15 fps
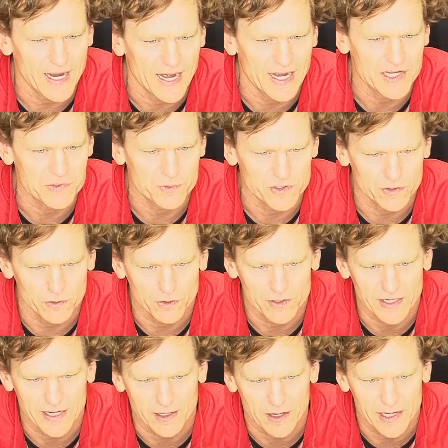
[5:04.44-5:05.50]
guys when you're
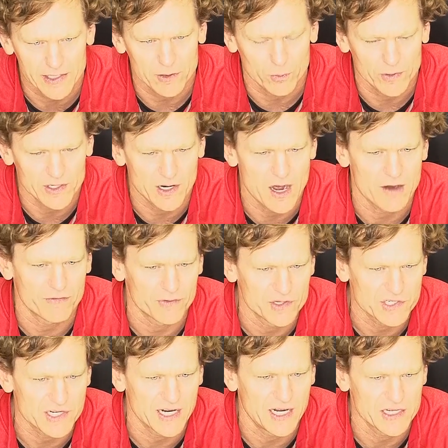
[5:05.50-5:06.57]
looking at, all right, are we going to offer
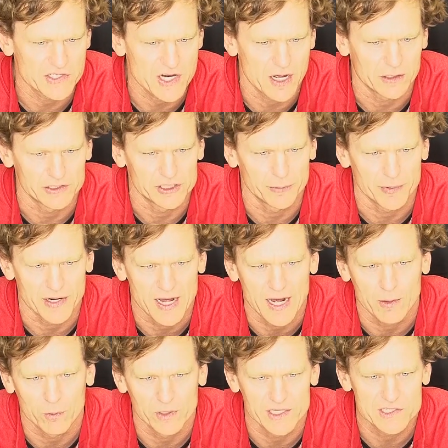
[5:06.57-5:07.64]
this guy a scholarship or
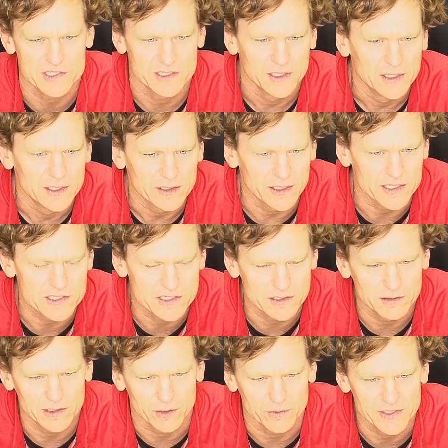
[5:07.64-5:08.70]
not? Well, let's, let's
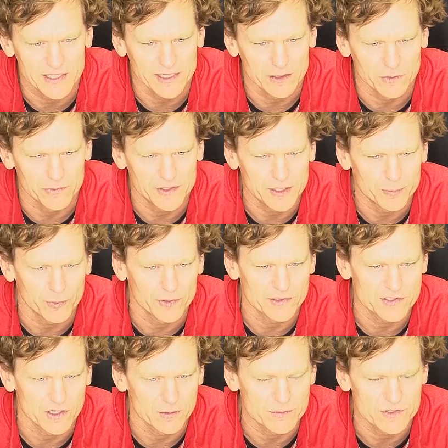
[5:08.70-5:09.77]
you know, dig a little deeper in
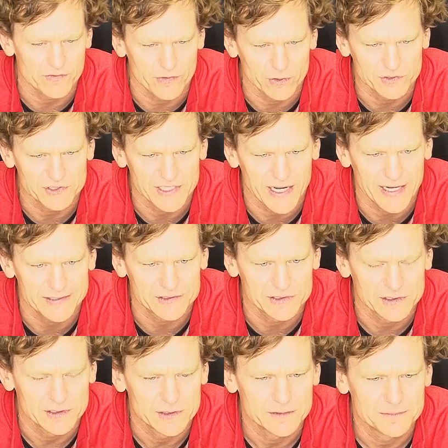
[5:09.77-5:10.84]
terms of those stats.